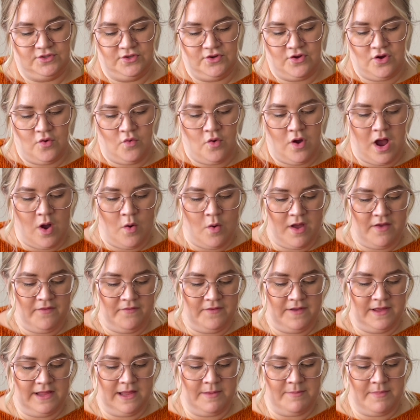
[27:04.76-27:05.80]
know how I
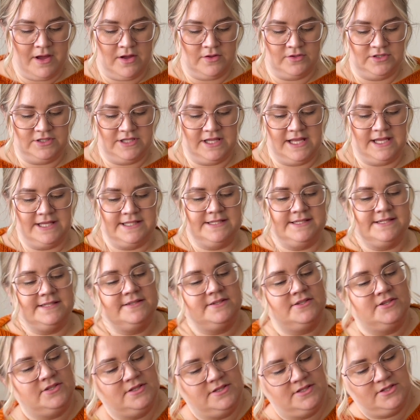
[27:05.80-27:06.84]
feel about these
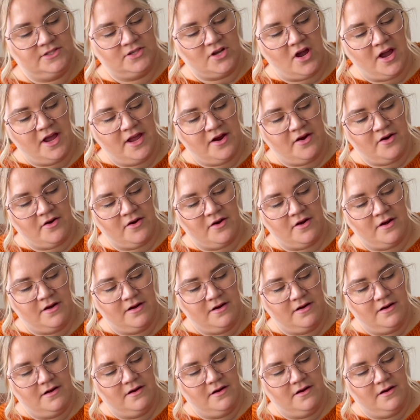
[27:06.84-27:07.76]
tiger